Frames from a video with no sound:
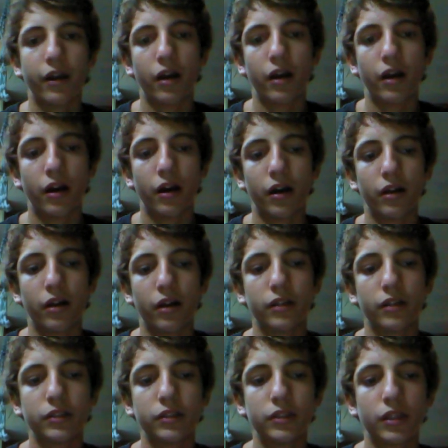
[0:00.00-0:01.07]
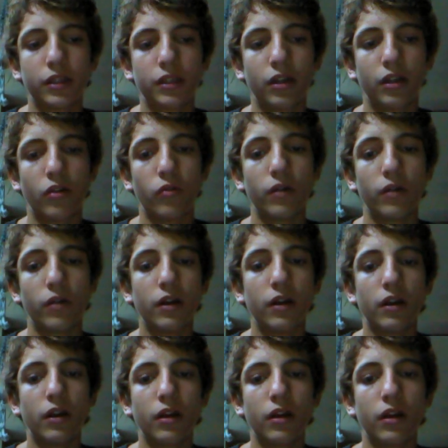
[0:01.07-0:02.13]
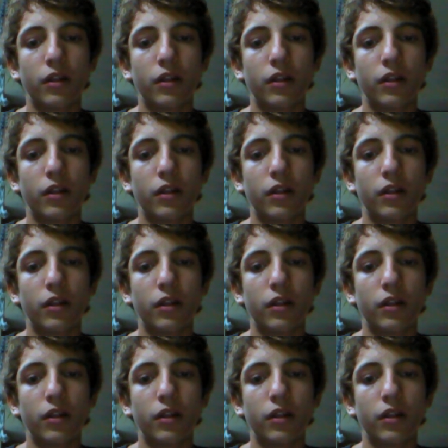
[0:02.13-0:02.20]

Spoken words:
and you know,